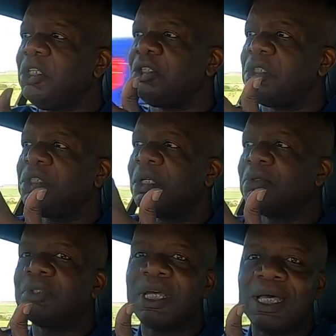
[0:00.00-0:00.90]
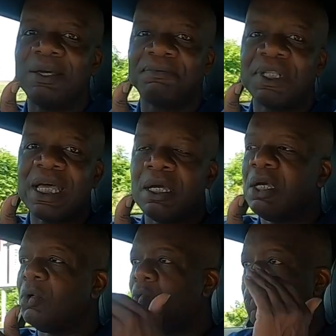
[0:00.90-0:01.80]
you don't have that
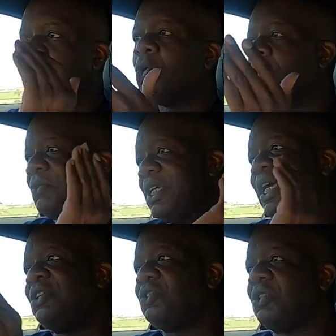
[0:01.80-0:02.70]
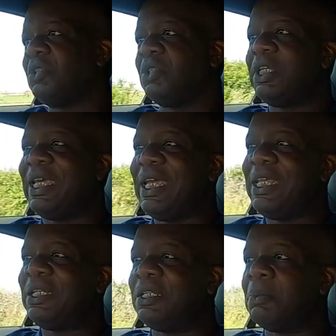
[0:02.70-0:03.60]
roar of the engine
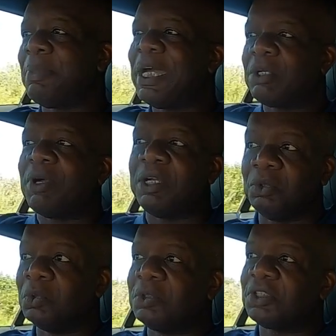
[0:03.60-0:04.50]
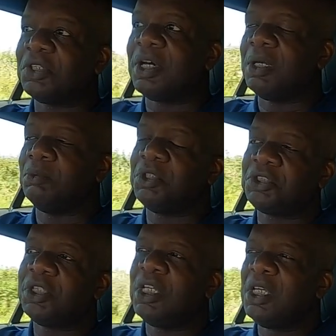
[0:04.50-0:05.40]
in the background all the time,
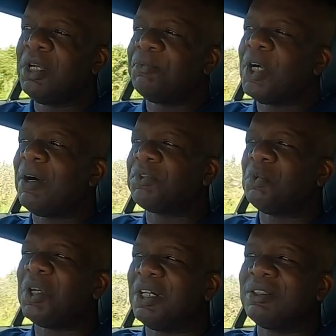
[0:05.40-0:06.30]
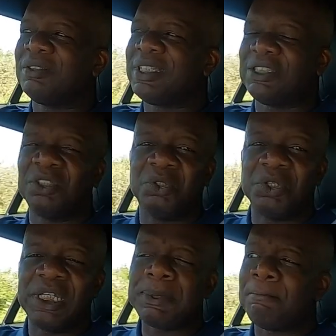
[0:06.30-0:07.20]
which after a while gets
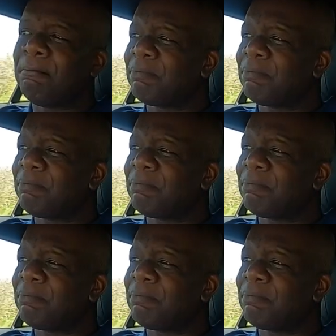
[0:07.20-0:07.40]
annoying.